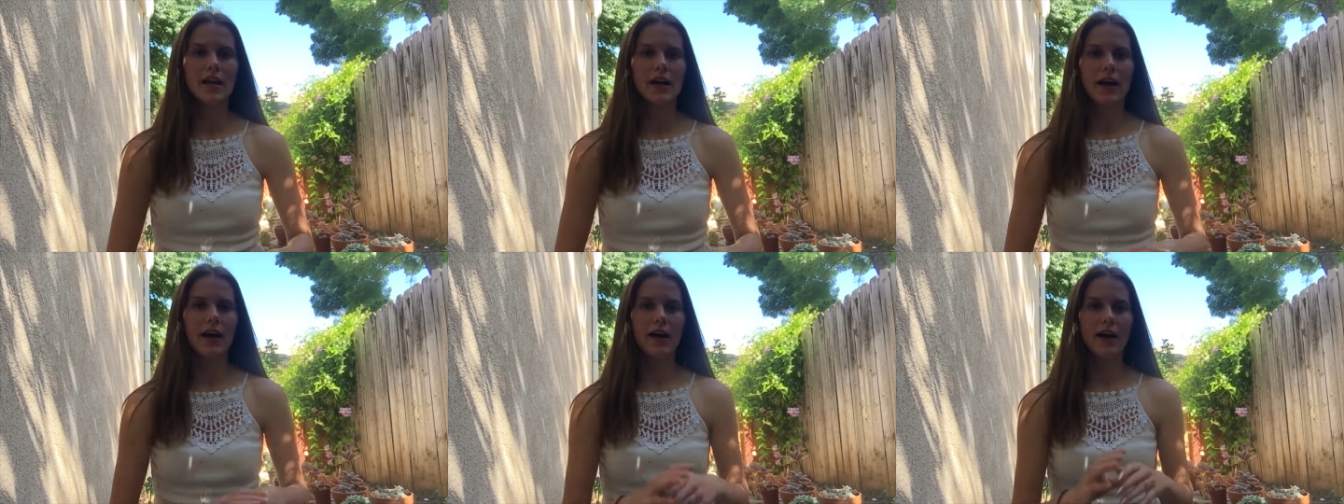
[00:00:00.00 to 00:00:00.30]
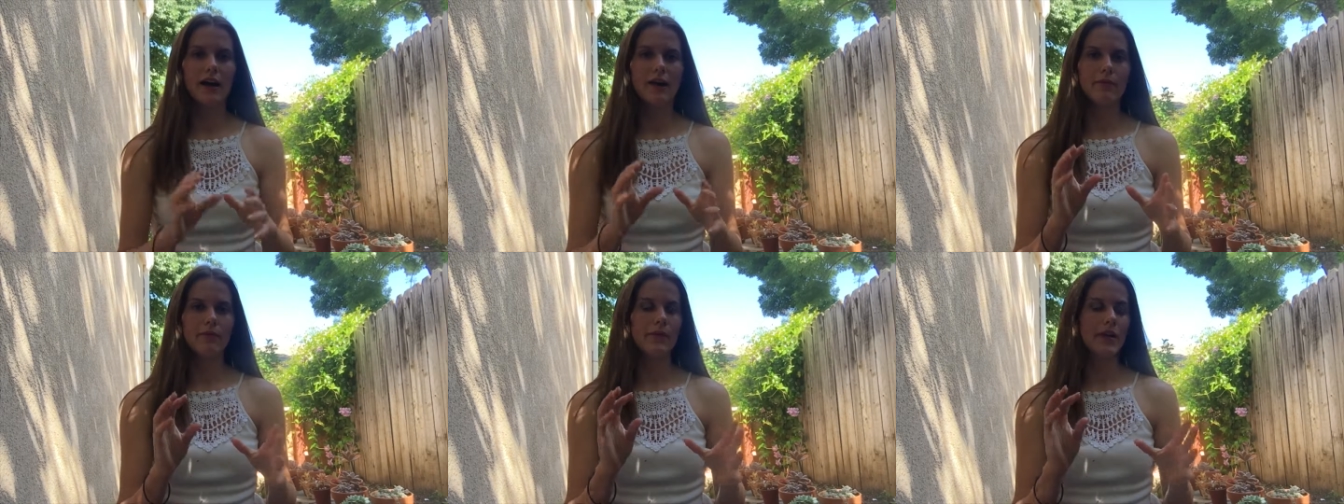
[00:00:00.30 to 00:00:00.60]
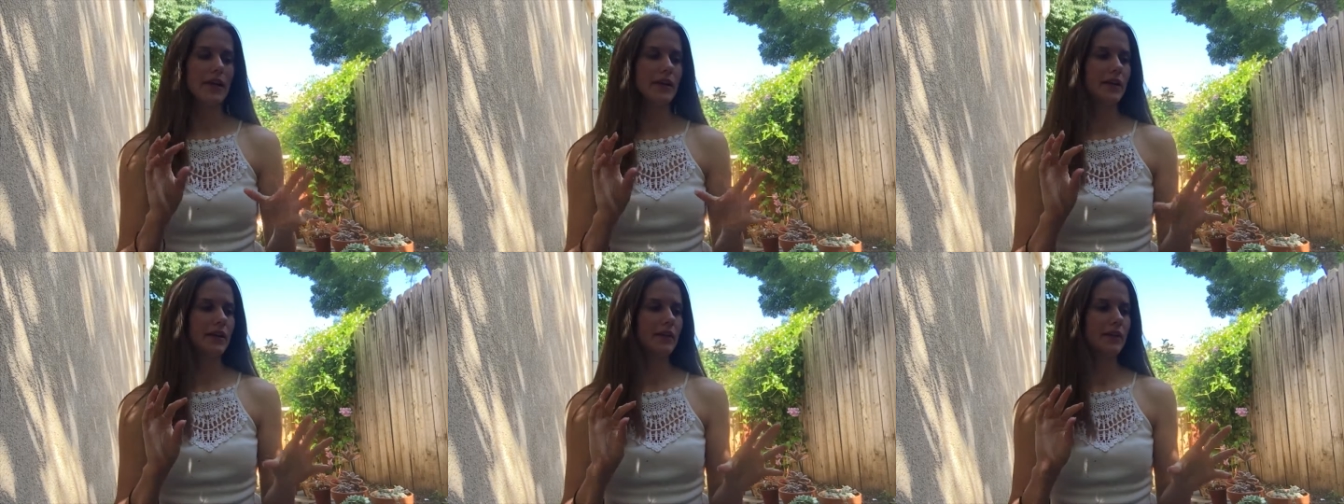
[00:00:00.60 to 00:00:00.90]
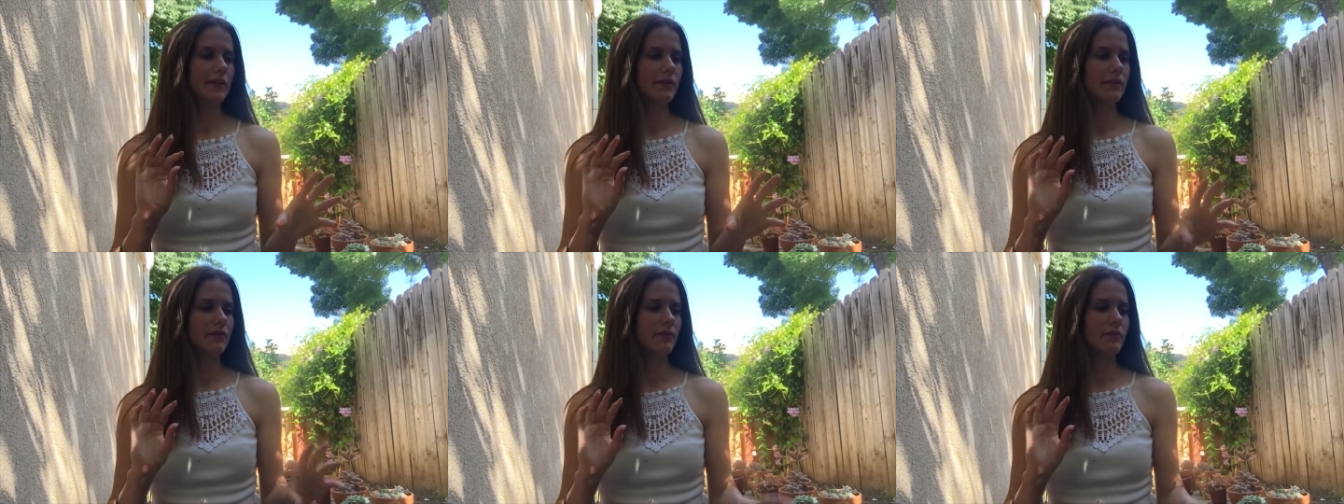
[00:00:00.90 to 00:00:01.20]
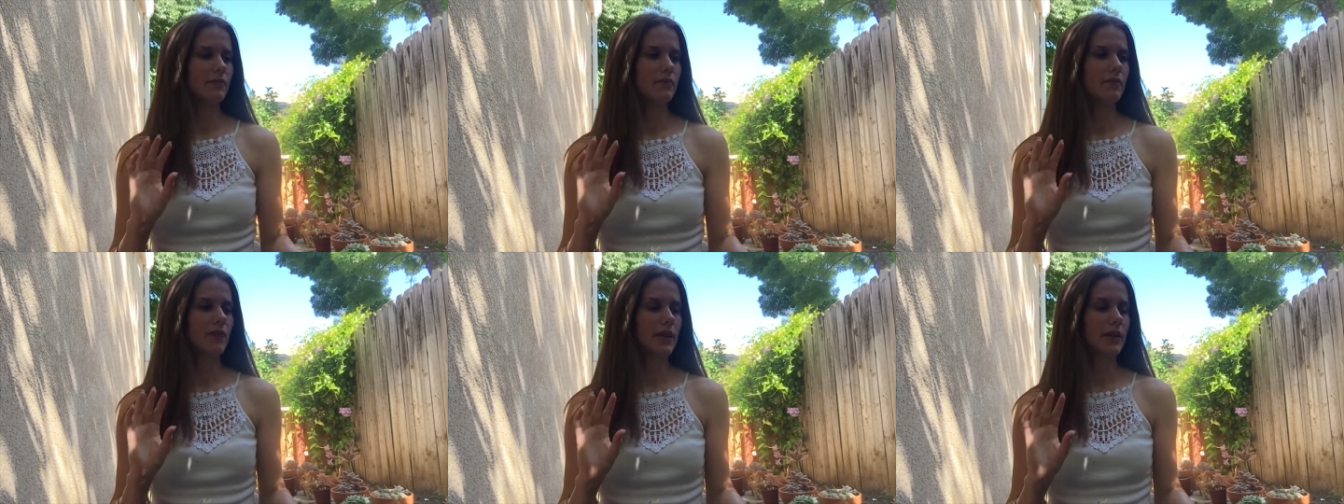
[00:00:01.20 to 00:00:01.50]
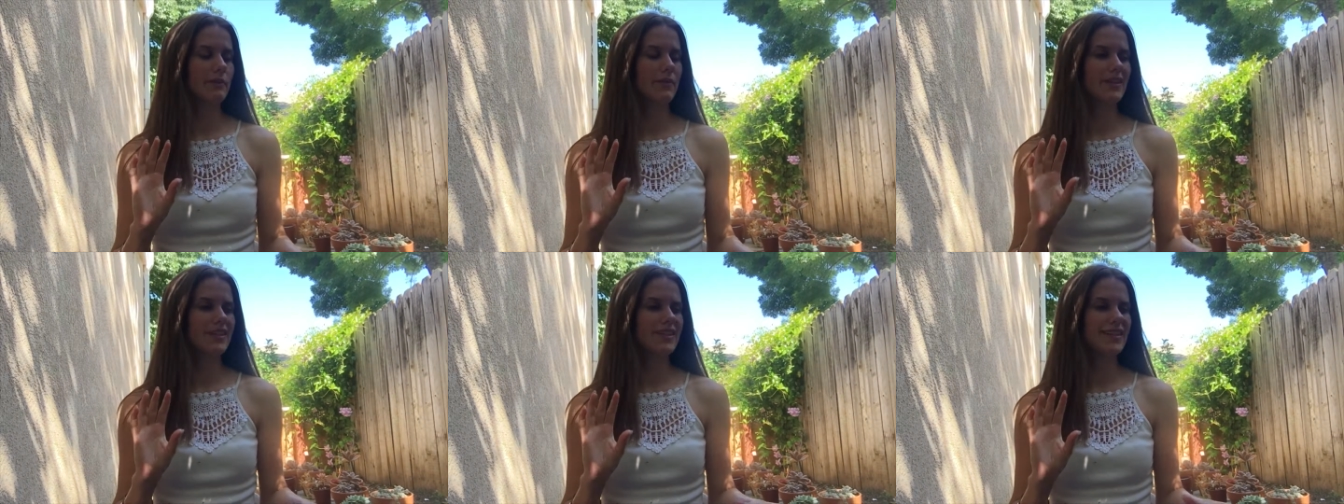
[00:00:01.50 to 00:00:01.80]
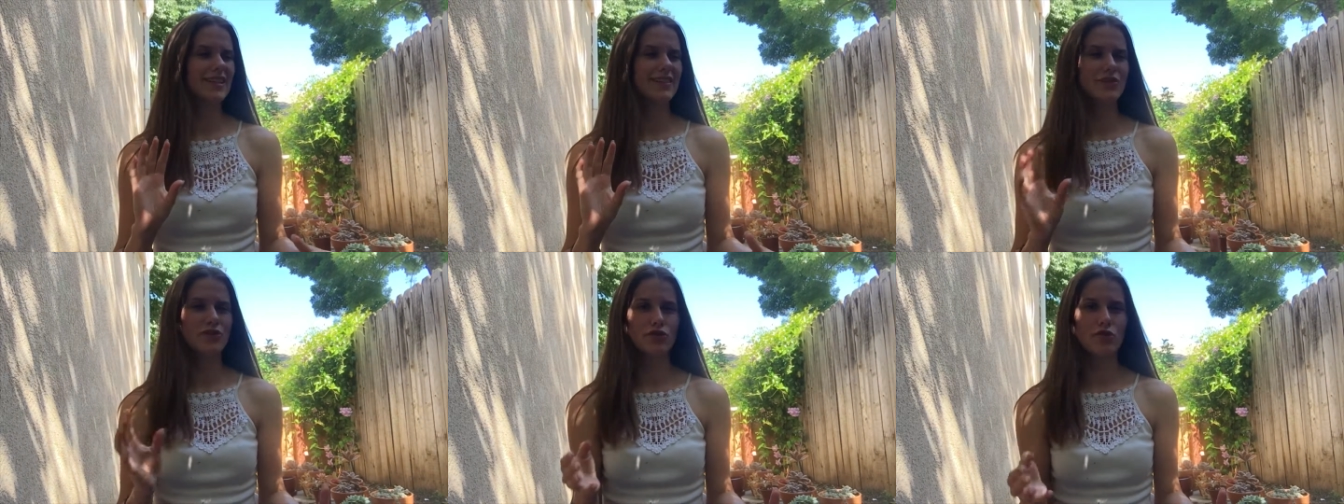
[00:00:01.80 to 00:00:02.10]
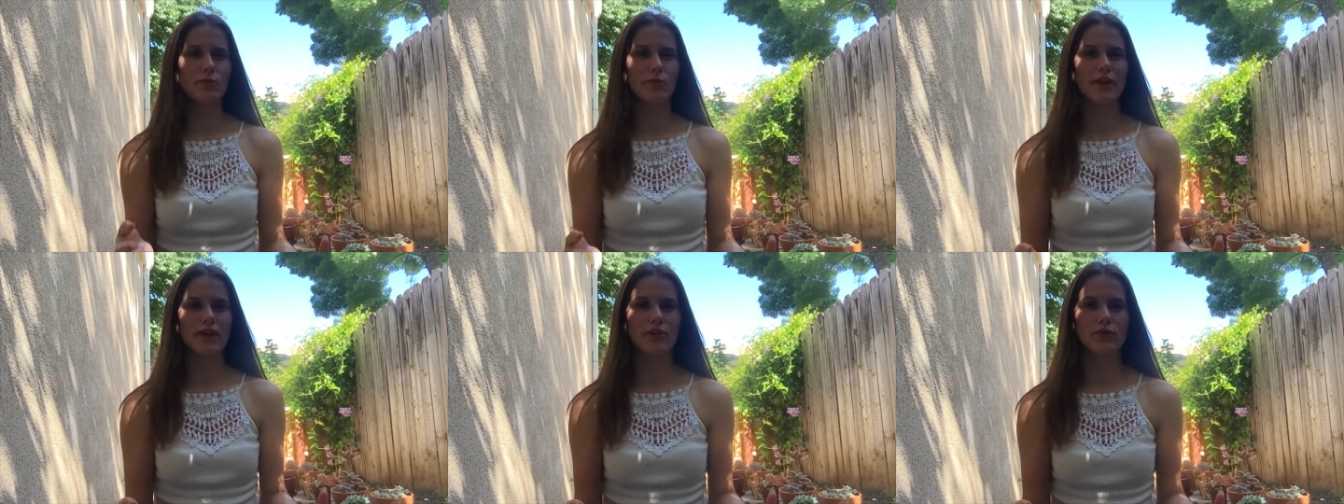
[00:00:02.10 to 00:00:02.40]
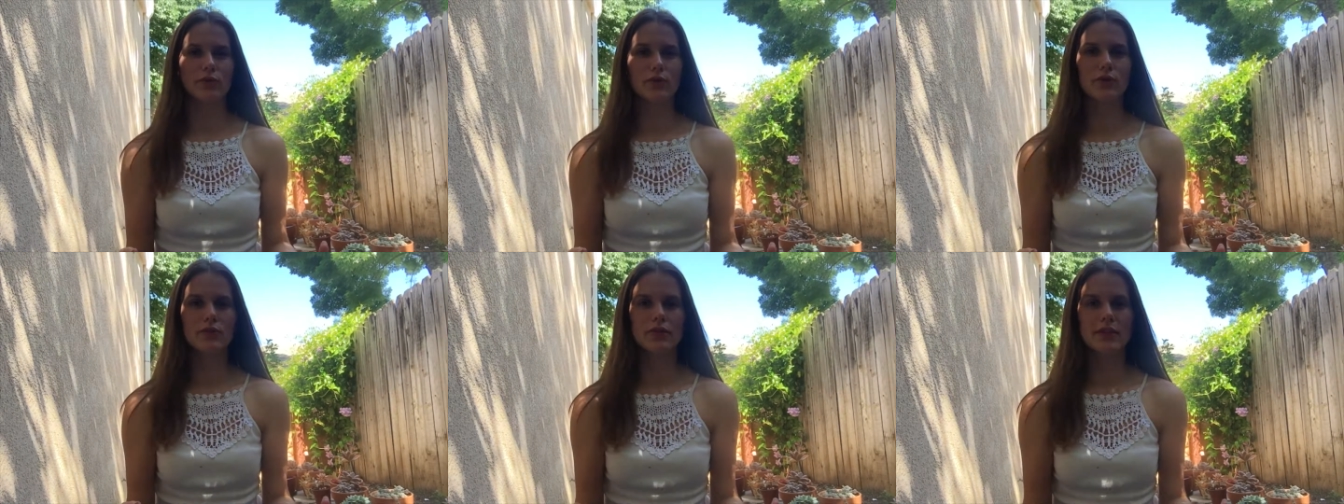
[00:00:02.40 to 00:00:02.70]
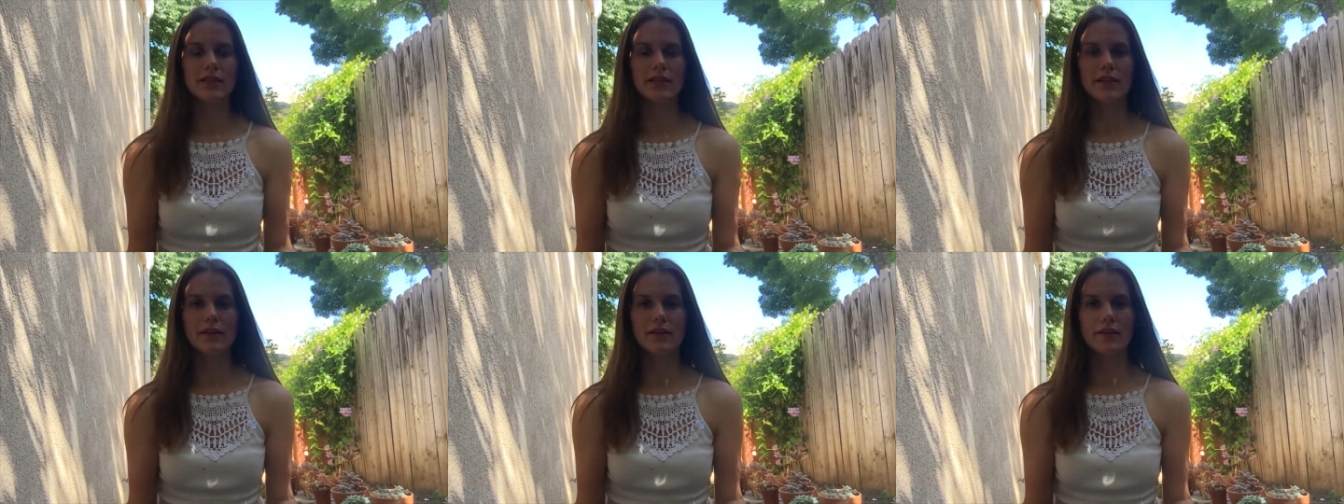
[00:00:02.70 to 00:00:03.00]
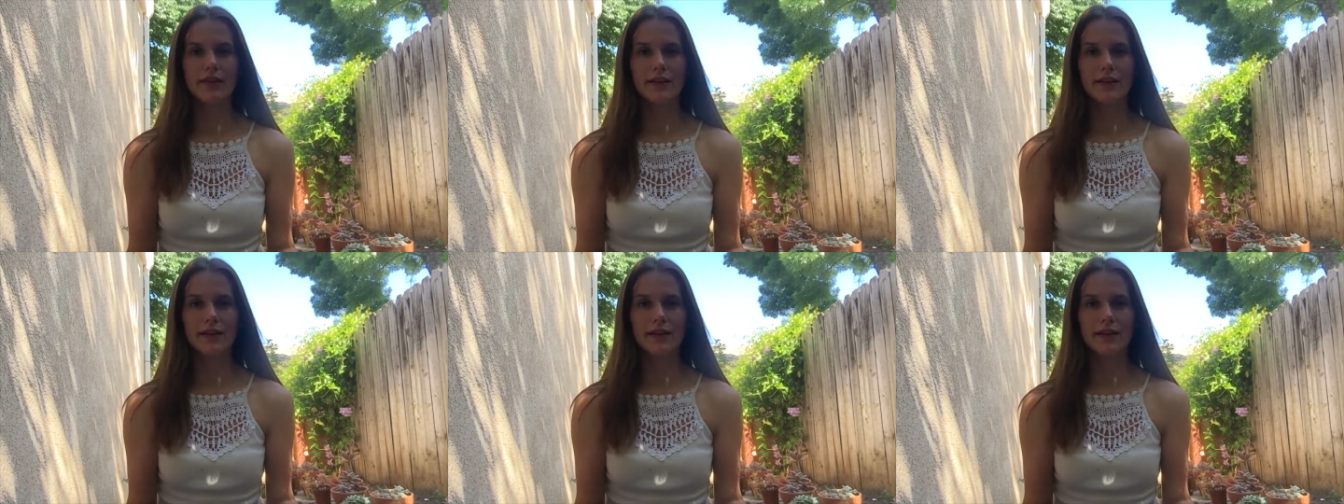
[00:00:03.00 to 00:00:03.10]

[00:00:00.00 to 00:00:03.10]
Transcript: it makes it easier to break the roots and